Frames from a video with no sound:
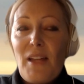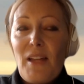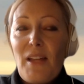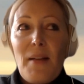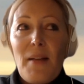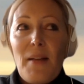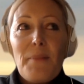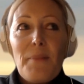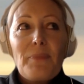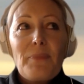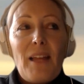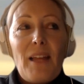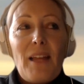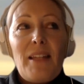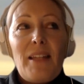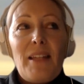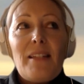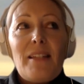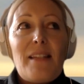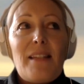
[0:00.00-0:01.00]
And
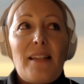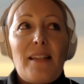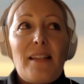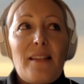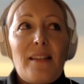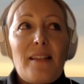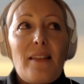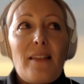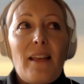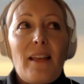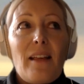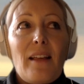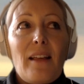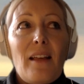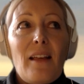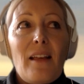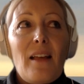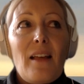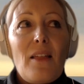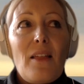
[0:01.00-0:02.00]
in a sense, I
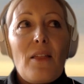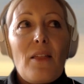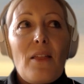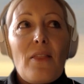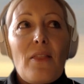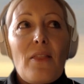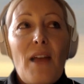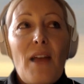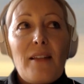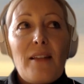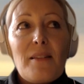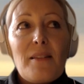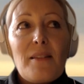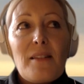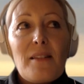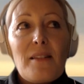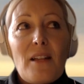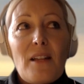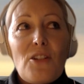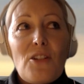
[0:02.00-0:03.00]
think that that
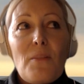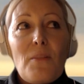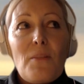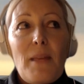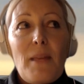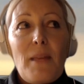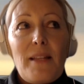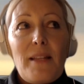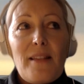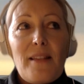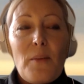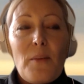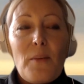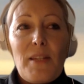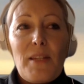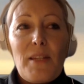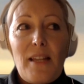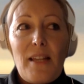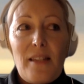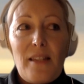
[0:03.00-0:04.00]
discussion means that
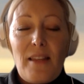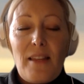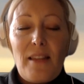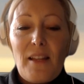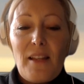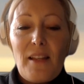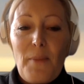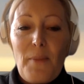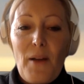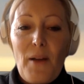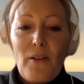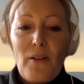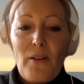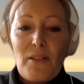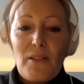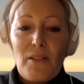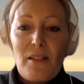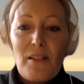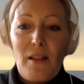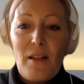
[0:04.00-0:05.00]
we tend to think about
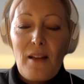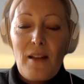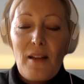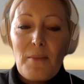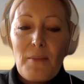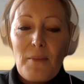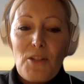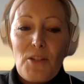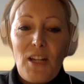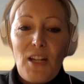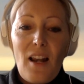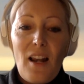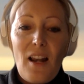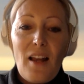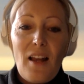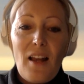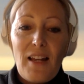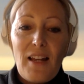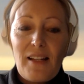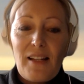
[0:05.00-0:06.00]
machine
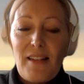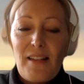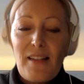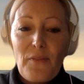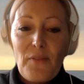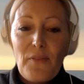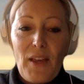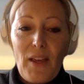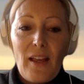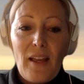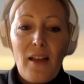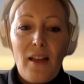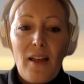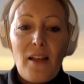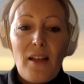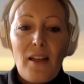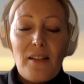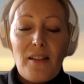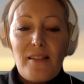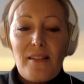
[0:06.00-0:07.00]
learning as having
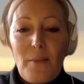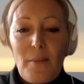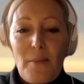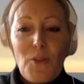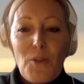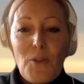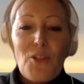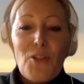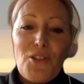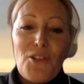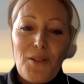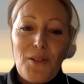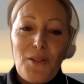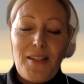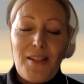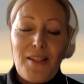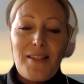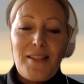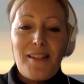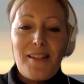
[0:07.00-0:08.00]
some good
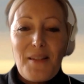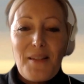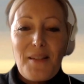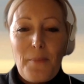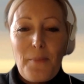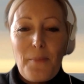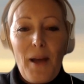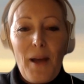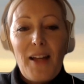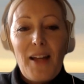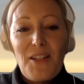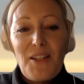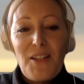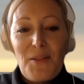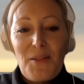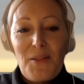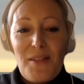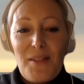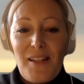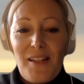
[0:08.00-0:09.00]
uses and some bad
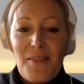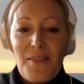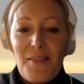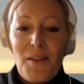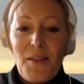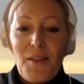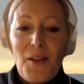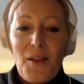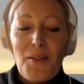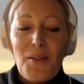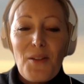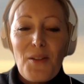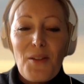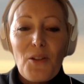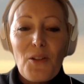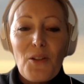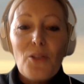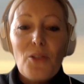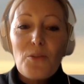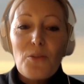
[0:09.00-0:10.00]
uses, you know,
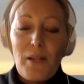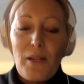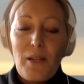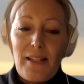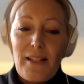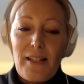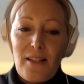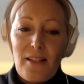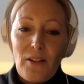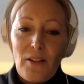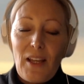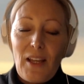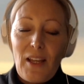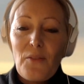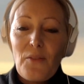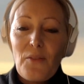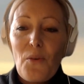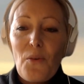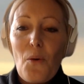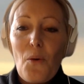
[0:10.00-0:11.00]
so good when it's
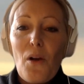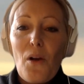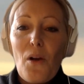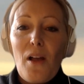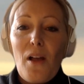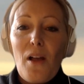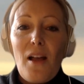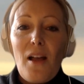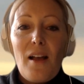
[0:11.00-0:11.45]
looking for